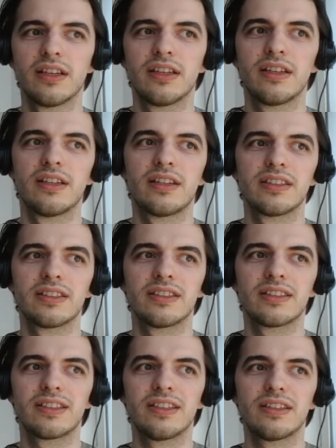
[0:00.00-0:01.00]
It is
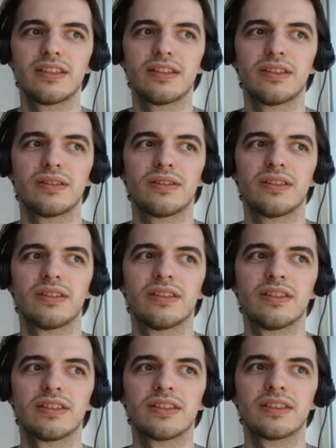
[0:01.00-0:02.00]
instead
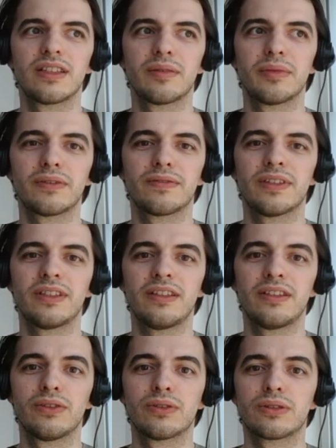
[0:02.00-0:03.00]
about
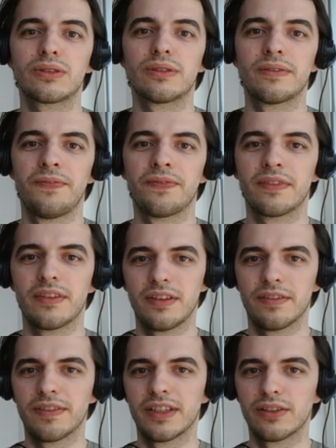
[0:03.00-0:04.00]
finding your
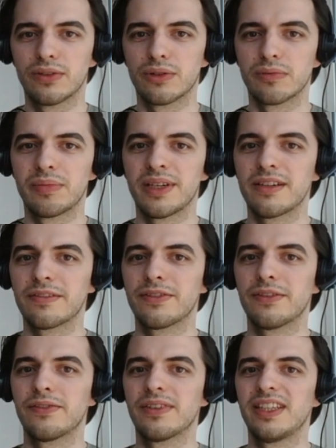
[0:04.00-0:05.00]
own path,
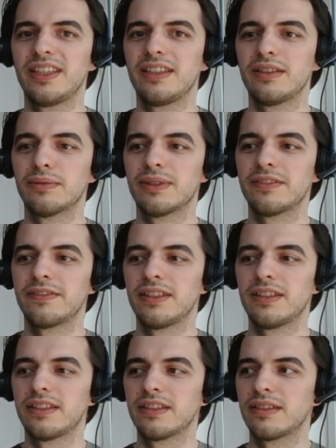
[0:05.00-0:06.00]
finding the one
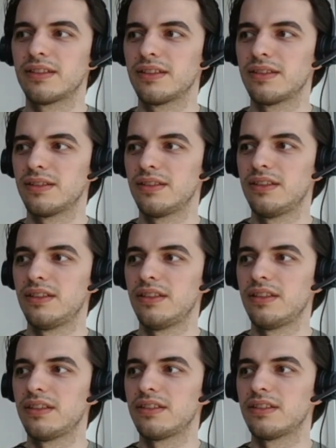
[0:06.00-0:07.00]
thing
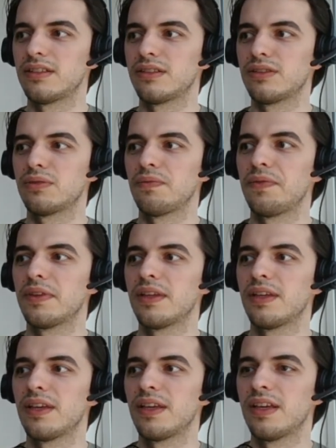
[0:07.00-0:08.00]
is uh,
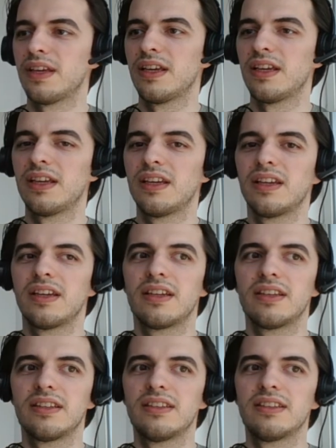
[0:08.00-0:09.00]

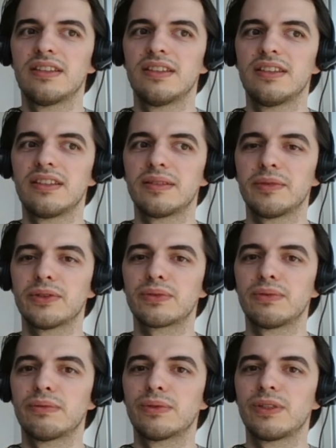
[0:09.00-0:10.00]
that is most
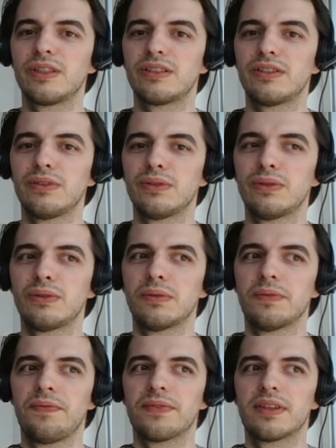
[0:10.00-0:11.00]
rewarding to
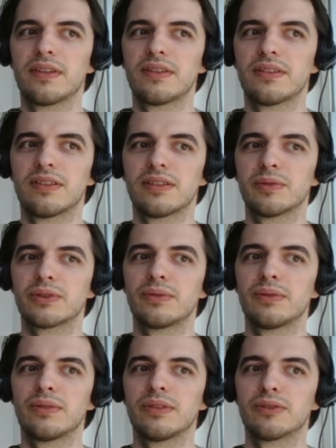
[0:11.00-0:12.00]
that is most
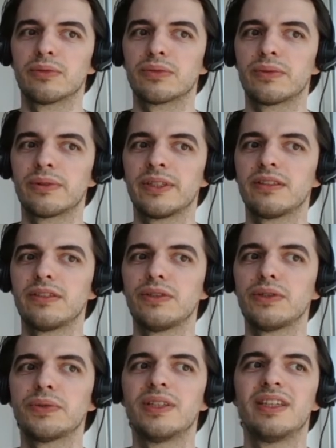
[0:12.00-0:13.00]
rewarding to
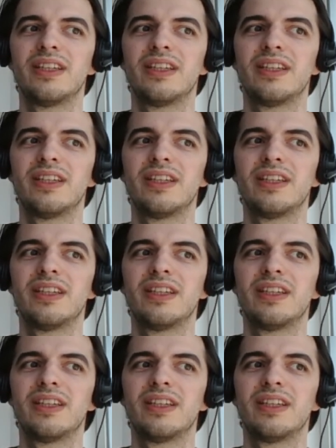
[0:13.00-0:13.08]
you.